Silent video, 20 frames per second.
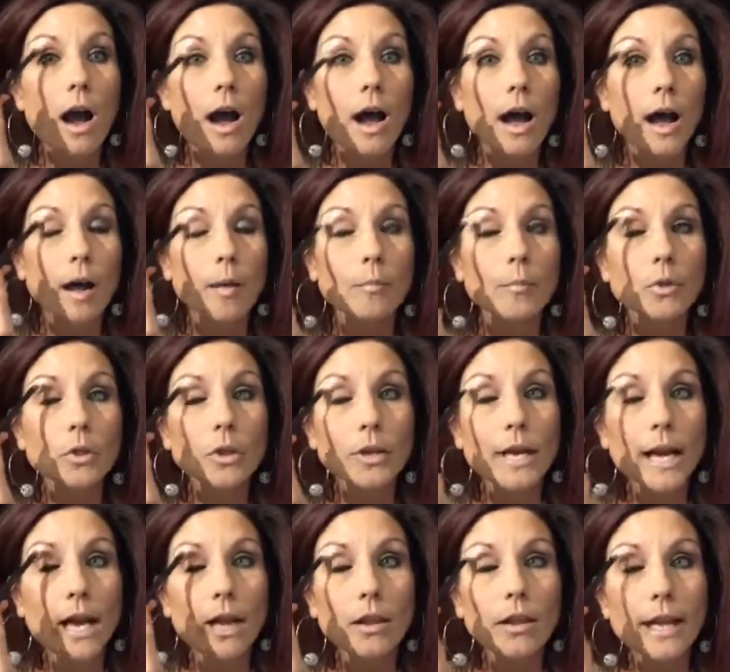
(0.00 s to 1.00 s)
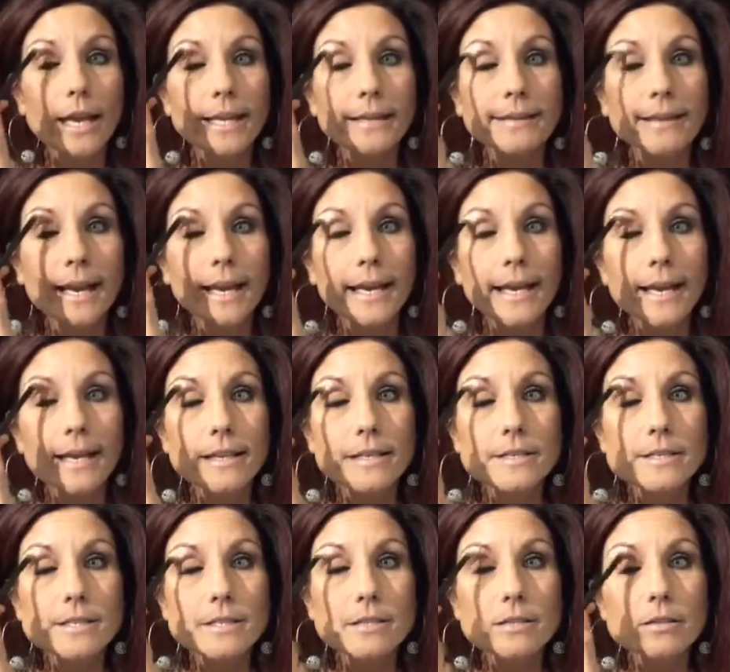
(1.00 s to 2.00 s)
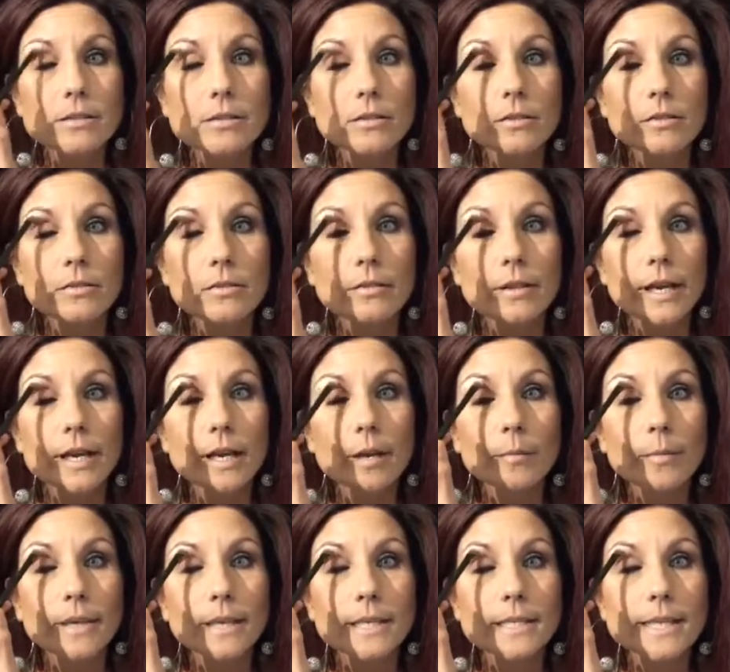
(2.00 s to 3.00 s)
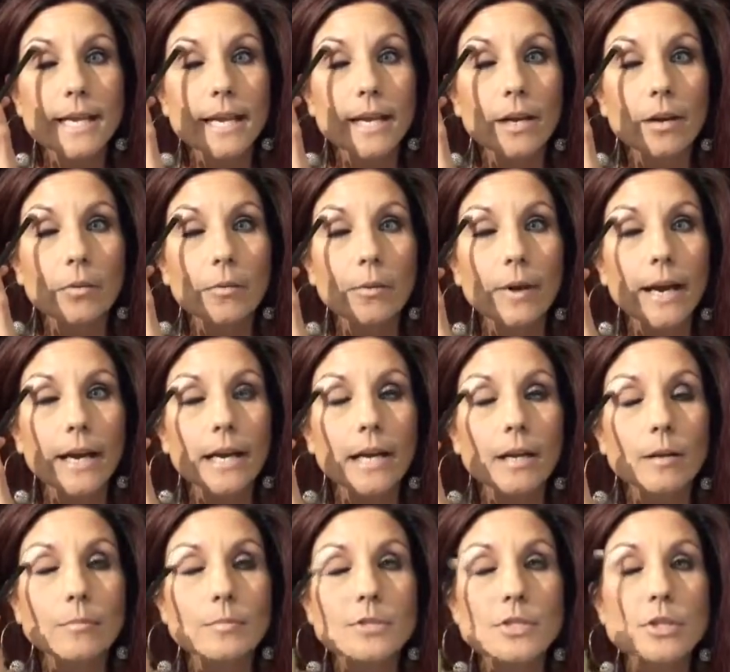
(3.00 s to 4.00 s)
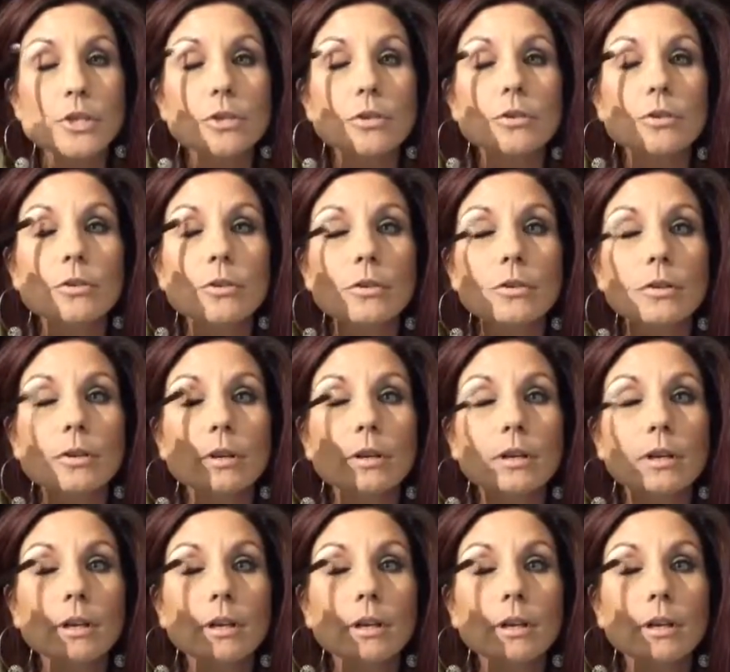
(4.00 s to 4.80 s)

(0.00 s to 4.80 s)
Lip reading: look how light that is. And I'm going to take it right up to